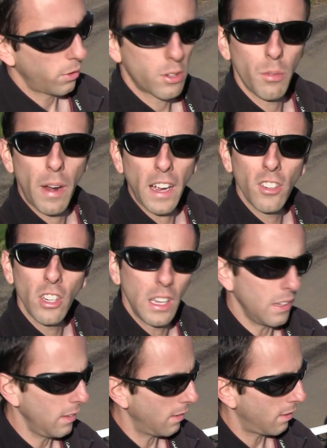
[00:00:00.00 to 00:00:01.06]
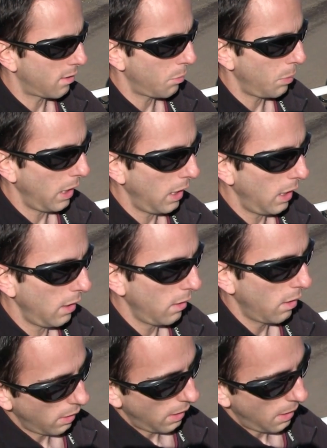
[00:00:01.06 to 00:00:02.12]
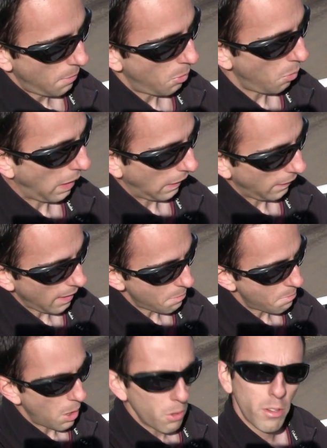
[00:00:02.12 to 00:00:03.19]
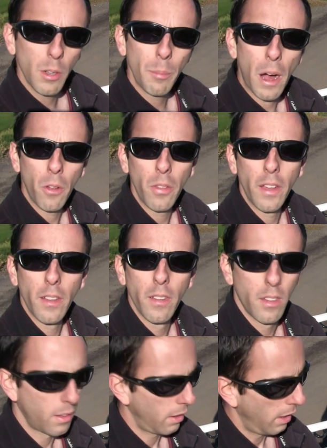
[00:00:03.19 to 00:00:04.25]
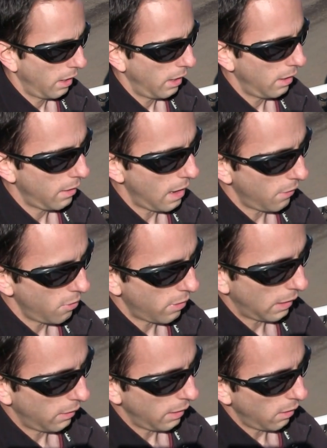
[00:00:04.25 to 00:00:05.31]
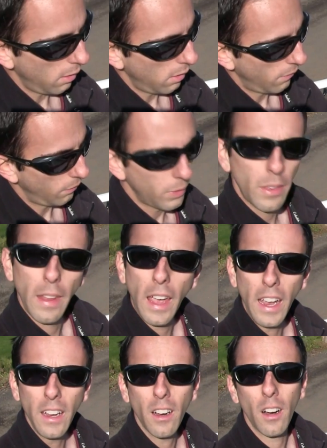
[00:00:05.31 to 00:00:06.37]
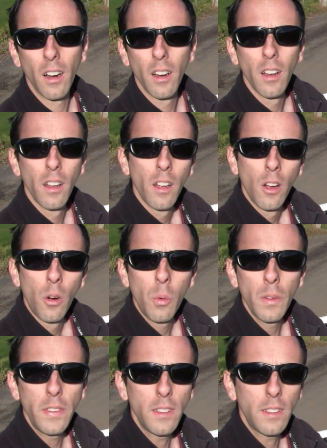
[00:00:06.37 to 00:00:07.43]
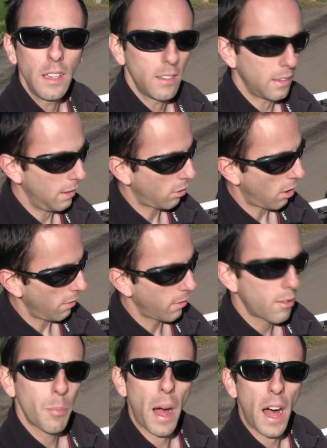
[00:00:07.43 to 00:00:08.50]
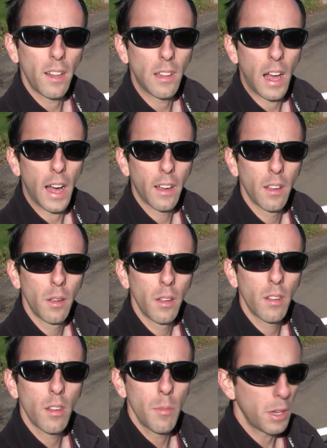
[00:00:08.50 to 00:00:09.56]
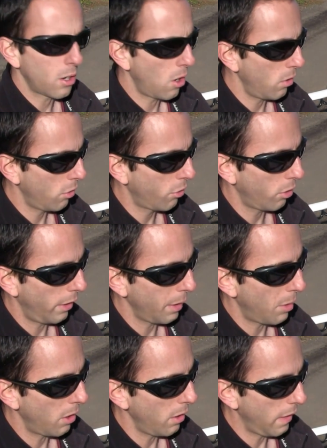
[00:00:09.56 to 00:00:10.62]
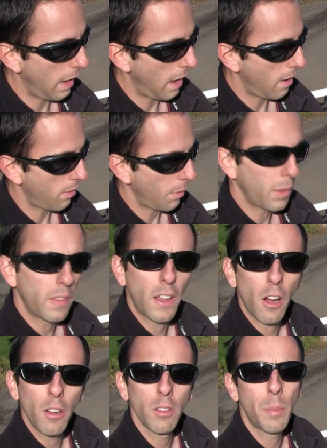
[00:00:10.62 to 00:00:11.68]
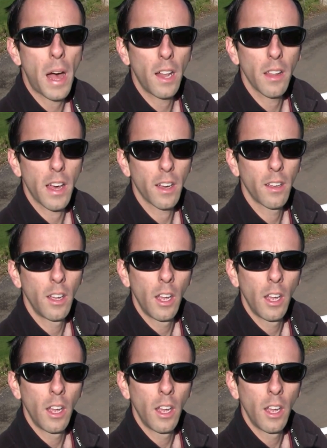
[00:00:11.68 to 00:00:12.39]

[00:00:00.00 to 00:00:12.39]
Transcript: the direction, the speed, but what I like most about this is that there's a little anchor. What this is, is called spot lock. This is Kota trolling motor and they have something they call spot lock.